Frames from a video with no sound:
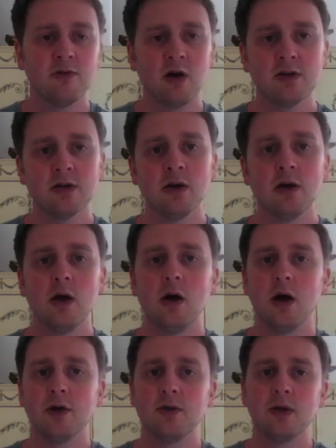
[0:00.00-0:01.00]
fighter,
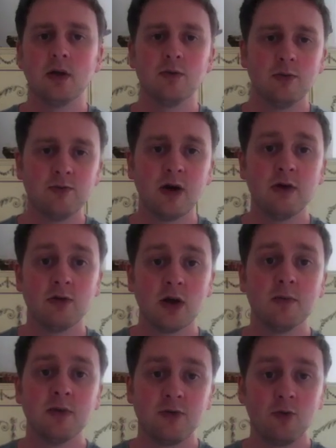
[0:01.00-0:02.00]
I think it would favour
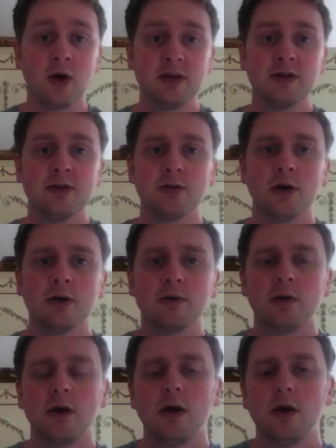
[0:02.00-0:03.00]
him if it went inside.
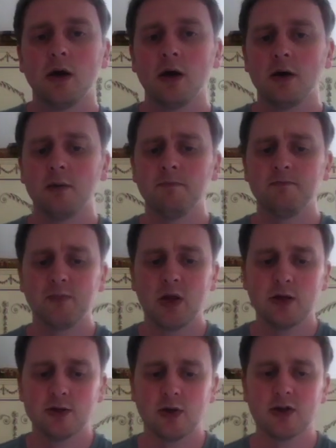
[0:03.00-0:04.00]

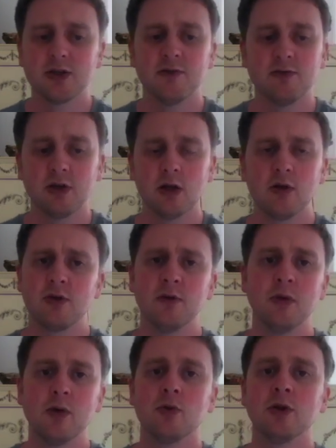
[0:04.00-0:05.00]
So that's something
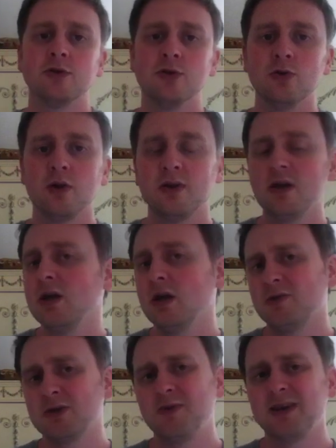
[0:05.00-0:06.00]
Golovkin may want to do.
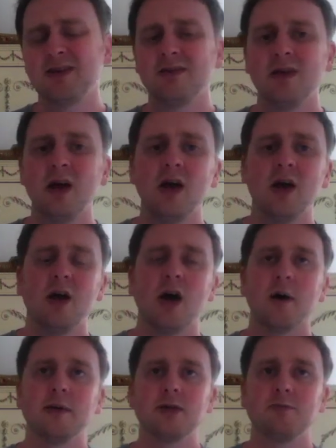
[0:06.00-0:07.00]
I'm expecting
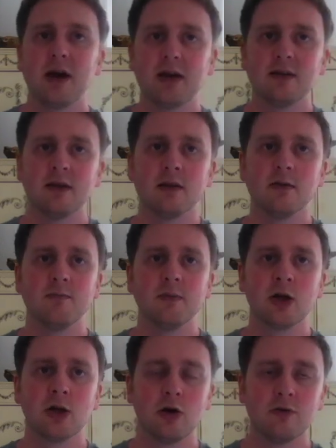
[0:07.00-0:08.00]

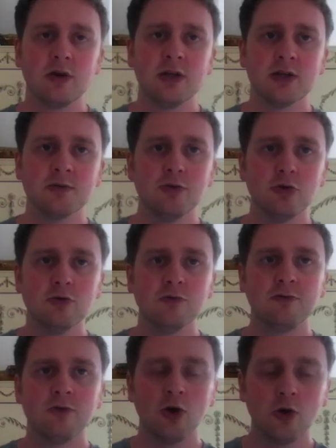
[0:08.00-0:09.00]
Golovkin to move
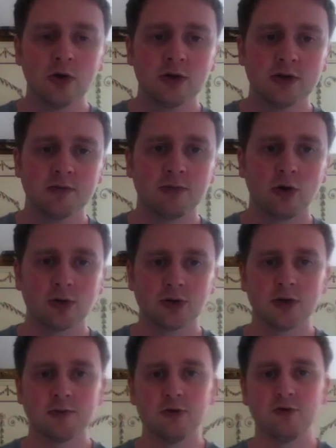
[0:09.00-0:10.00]
forward and
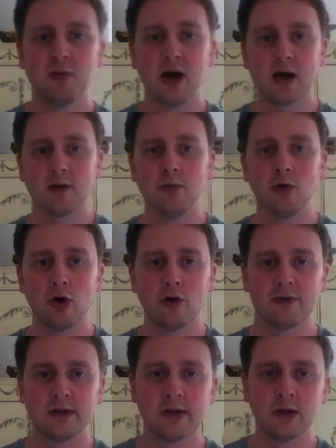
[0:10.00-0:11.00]
Proksa to move back more
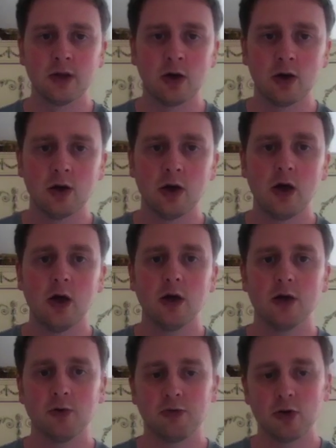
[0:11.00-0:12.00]
often than not.
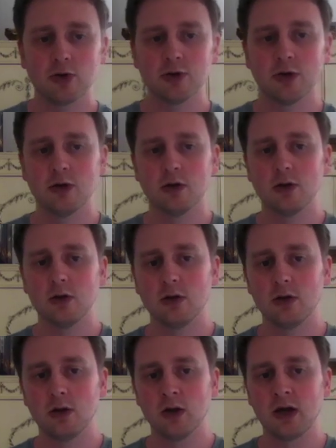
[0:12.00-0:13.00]
You know, Proksa
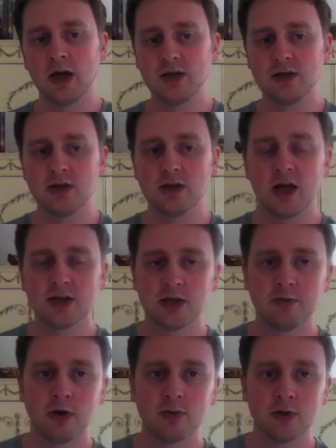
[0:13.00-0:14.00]
against his
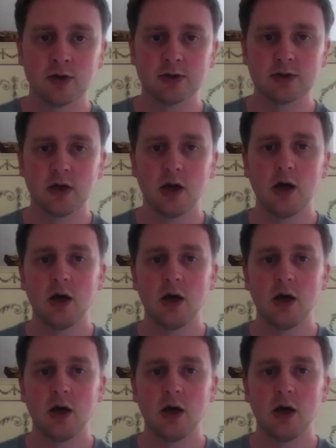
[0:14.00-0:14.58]
lesser opponents,